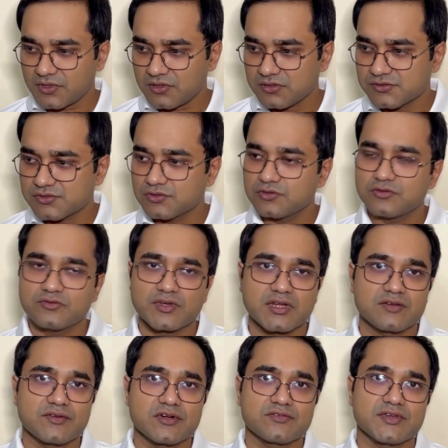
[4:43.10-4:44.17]
So,
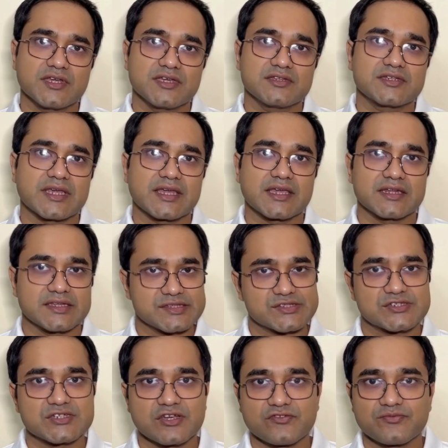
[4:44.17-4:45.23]
whenever we take an
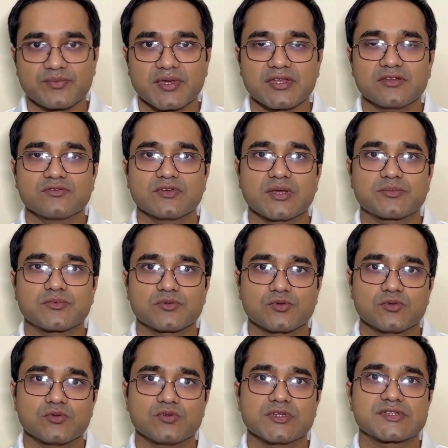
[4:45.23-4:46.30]
history of pain, we have to
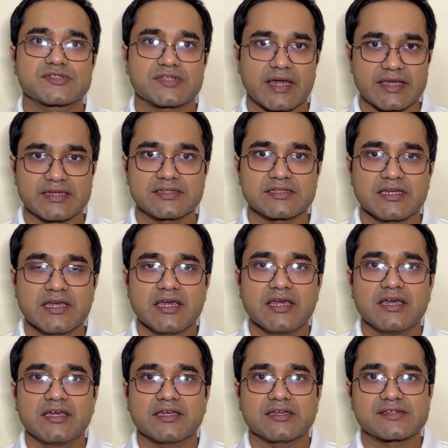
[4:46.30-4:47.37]
know its site,
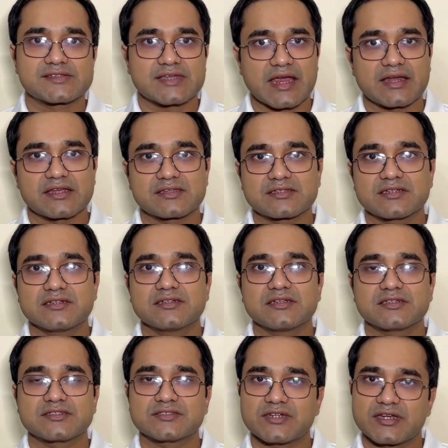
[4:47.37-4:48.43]
its character,
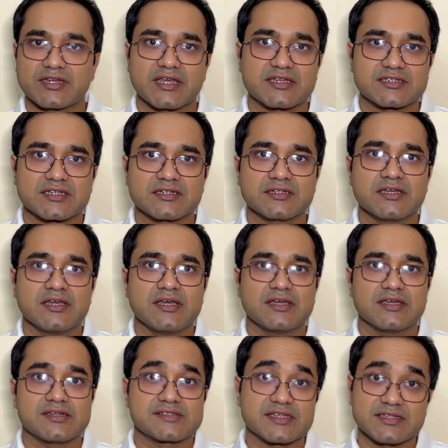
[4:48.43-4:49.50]
its radiation,
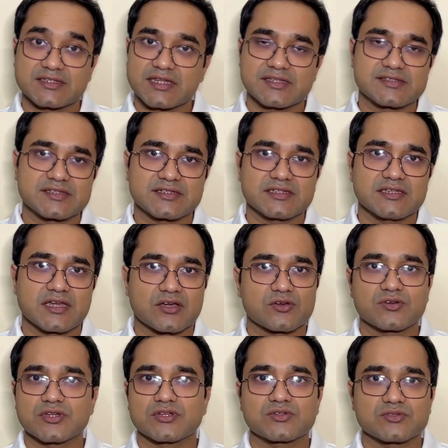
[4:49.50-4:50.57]
its intensity
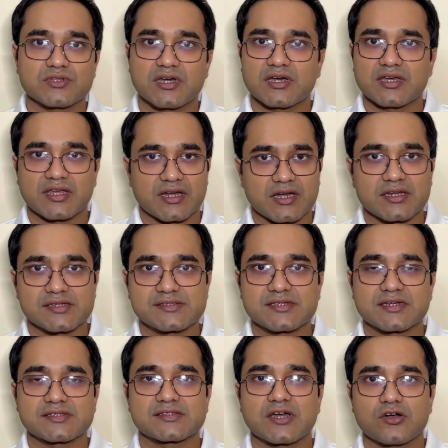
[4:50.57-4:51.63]
according to the NRS,
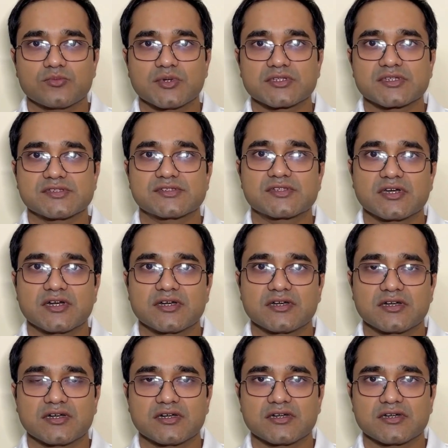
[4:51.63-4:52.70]
that is how much is
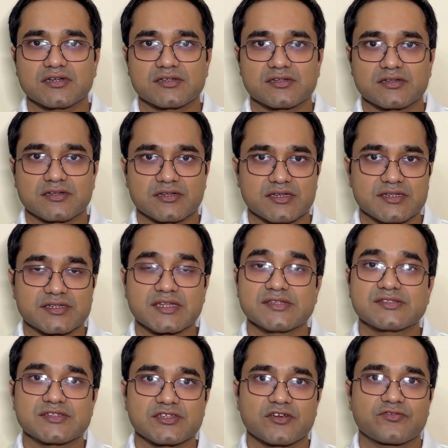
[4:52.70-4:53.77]
the
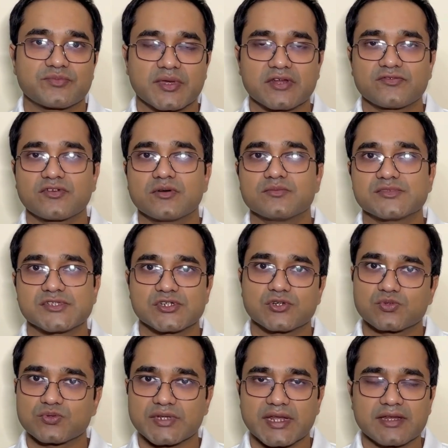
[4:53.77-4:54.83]
intensity of pain from 0
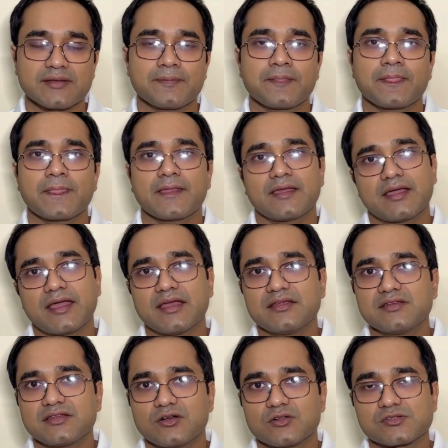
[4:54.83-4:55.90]
to 10,
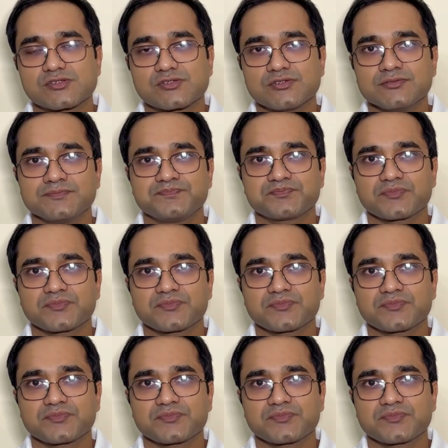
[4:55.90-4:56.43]
and also